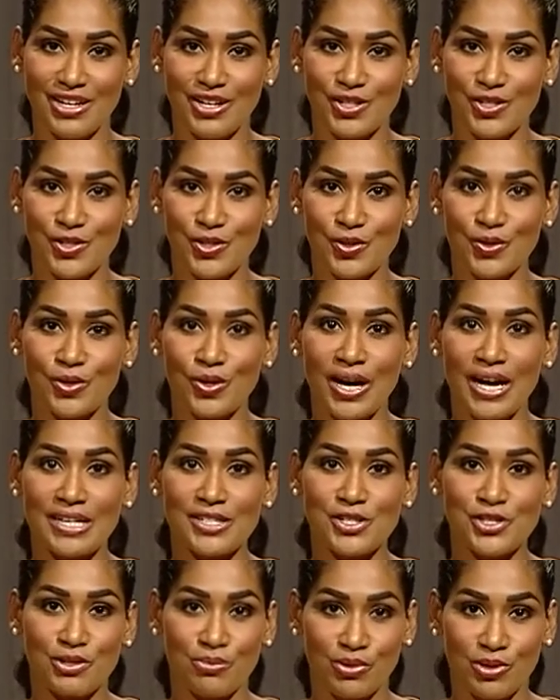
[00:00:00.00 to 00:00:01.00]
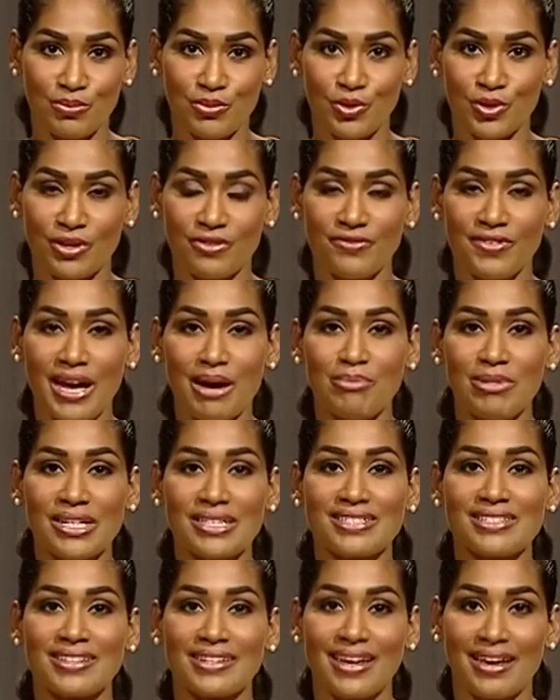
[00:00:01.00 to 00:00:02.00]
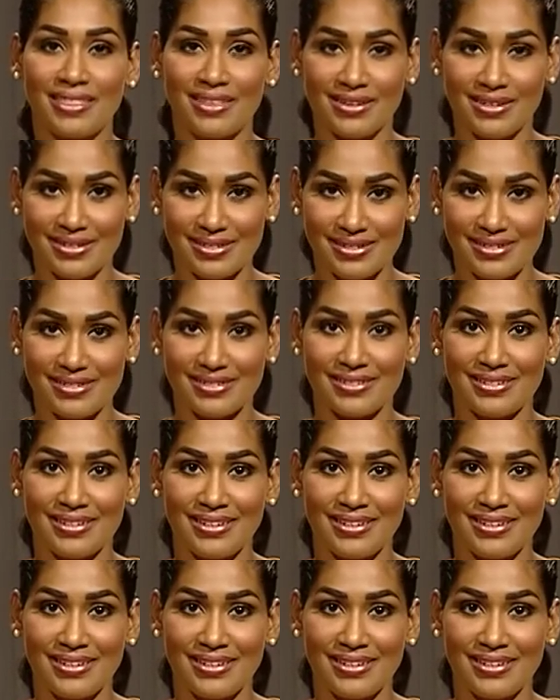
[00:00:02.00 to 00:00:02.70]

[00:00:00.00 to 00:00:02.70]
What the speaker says: so as to promote family togetherness.